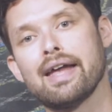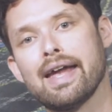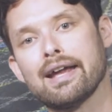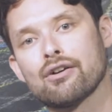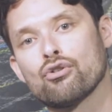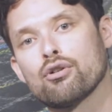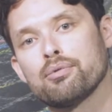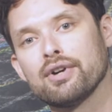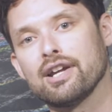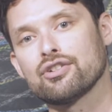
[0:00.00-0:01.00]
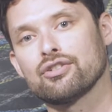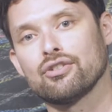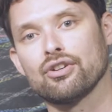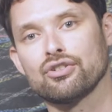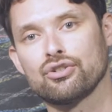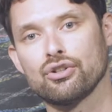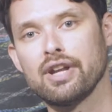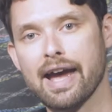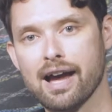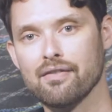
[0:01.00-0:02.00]
a corporation should
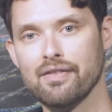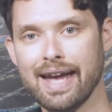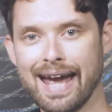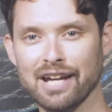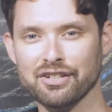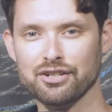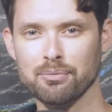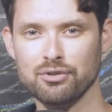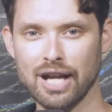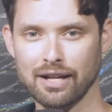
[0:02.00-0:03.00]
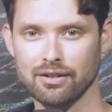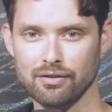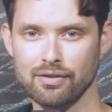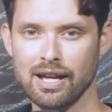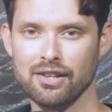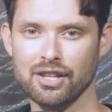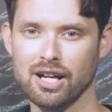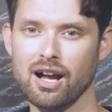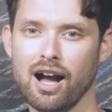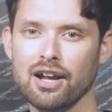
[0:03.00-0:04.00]
have as its objective the
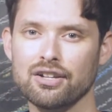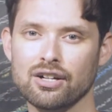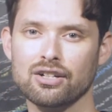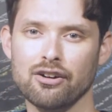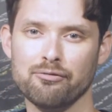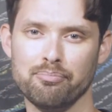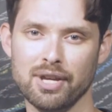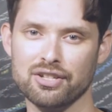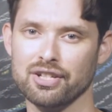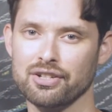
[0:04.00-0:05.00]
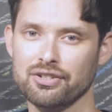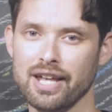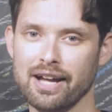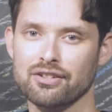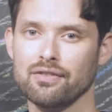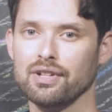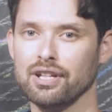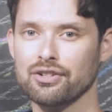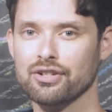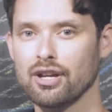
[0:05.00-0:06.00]
conduct of business
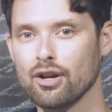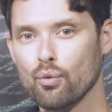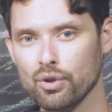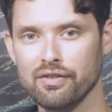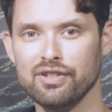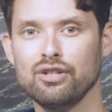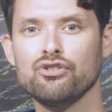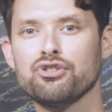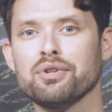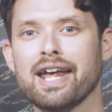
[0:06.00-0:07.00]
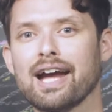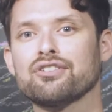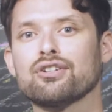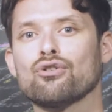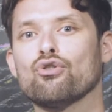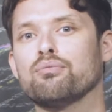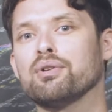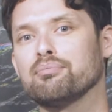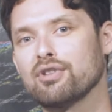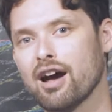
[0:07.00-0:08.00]
activities with a view to enhancing
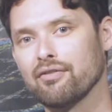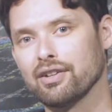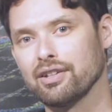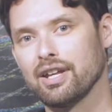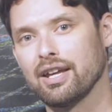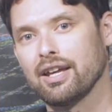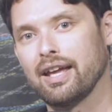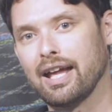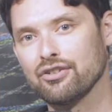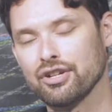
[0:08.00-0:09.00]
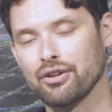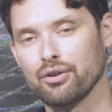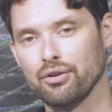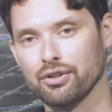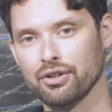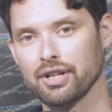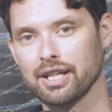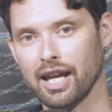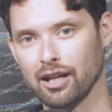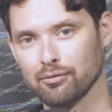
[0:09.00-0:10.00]
corporate profit and shareholder
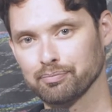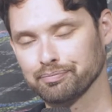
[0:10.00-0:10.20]
gain.